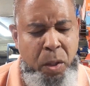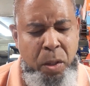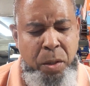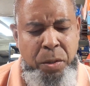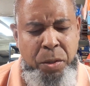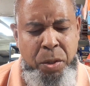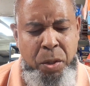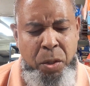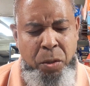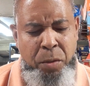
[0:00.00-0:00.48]

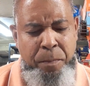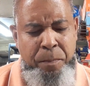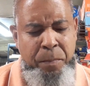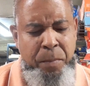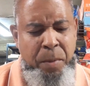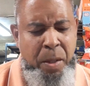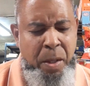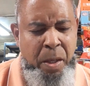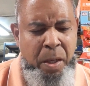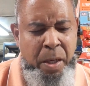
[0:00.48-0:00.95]
So
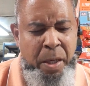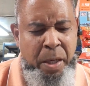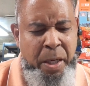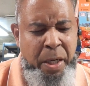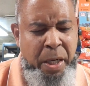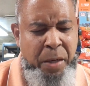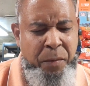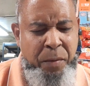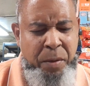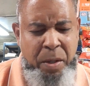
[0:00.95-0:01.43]

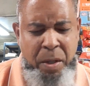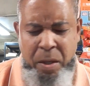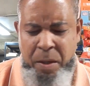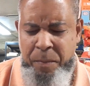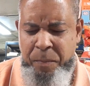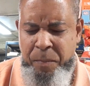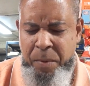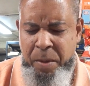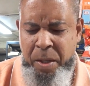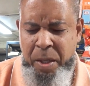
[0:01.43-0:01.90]
here we
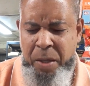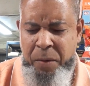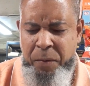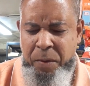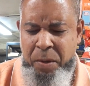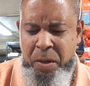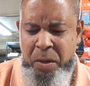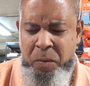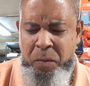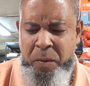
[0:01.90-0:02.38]
go. If we
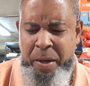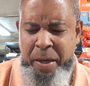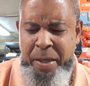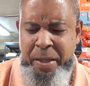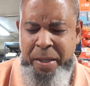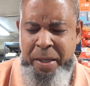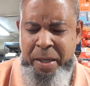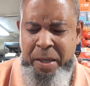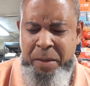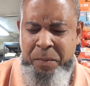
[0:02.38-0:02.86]
look right
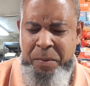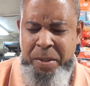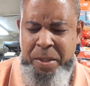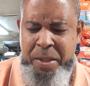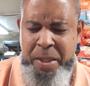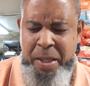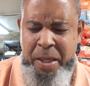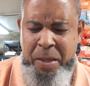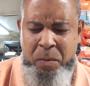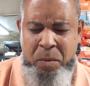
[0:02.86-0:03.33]
now, we
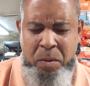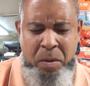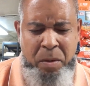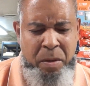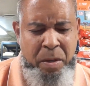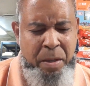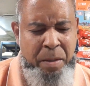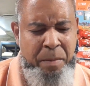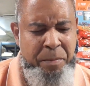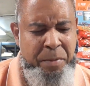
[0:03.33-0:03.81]
say,
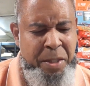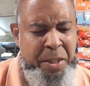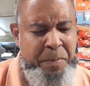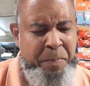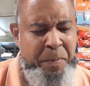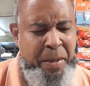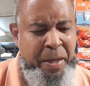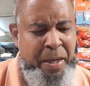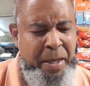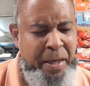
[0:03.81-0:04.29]
well,
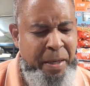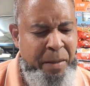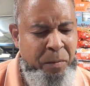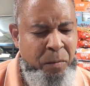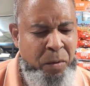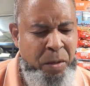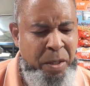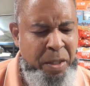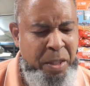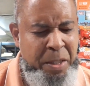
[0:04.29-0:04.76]
Spain.
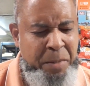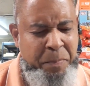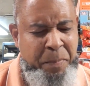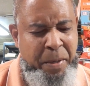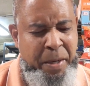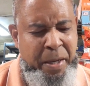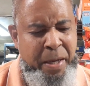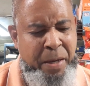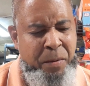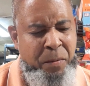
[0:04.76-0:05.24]
What is
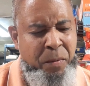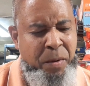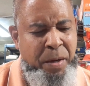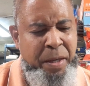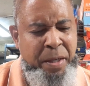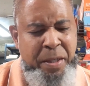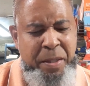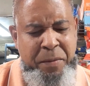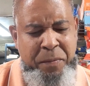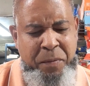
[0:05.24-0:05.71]
Spain
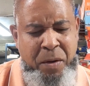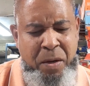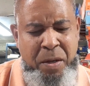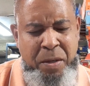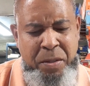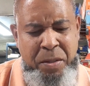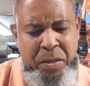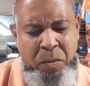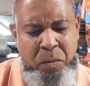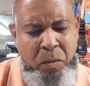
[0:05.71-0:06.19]
ranked as
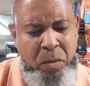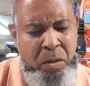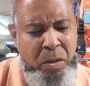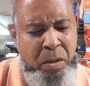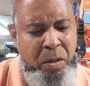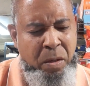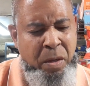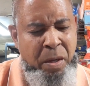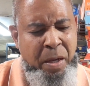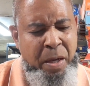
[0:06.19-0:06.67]
far as the
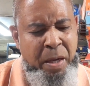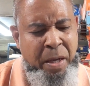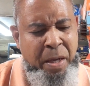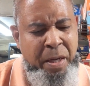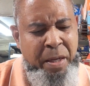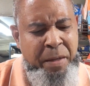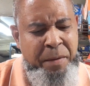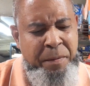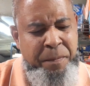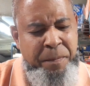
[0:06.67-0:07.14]
world?
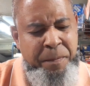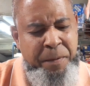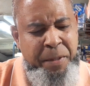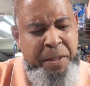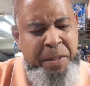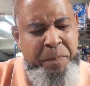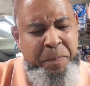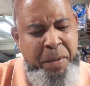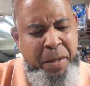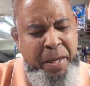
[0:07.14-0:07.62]

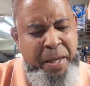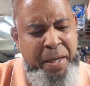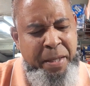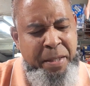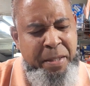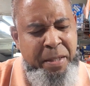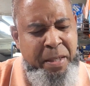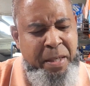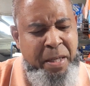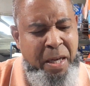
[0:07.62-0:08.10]

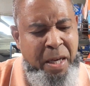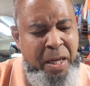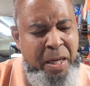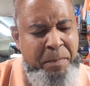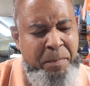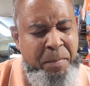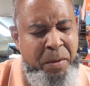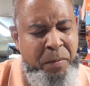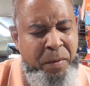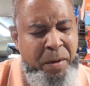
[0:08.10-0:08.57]
Spain's
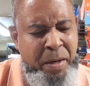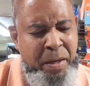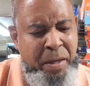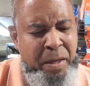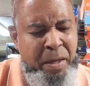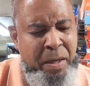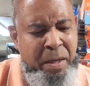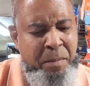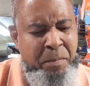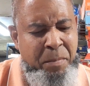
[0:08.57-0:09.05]
economy right
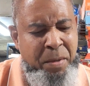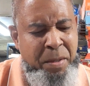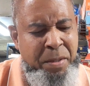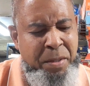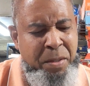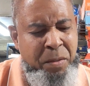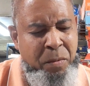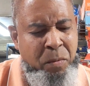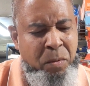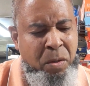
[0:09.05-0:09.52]
now
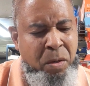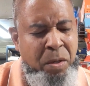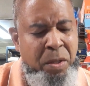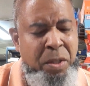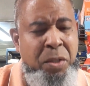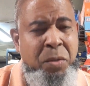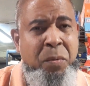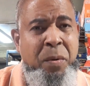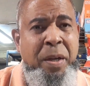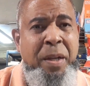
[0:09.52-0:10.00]
amongst the world
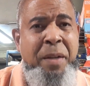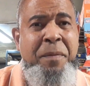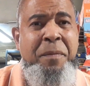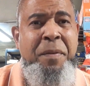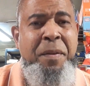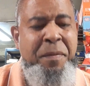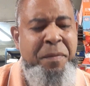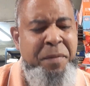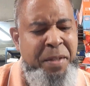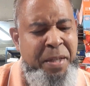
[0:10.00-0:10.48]
is ranked
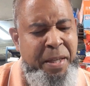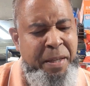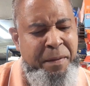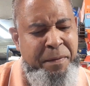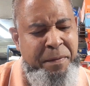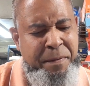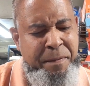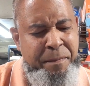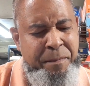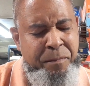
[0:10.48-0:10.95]

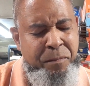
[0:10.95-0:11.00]
15th.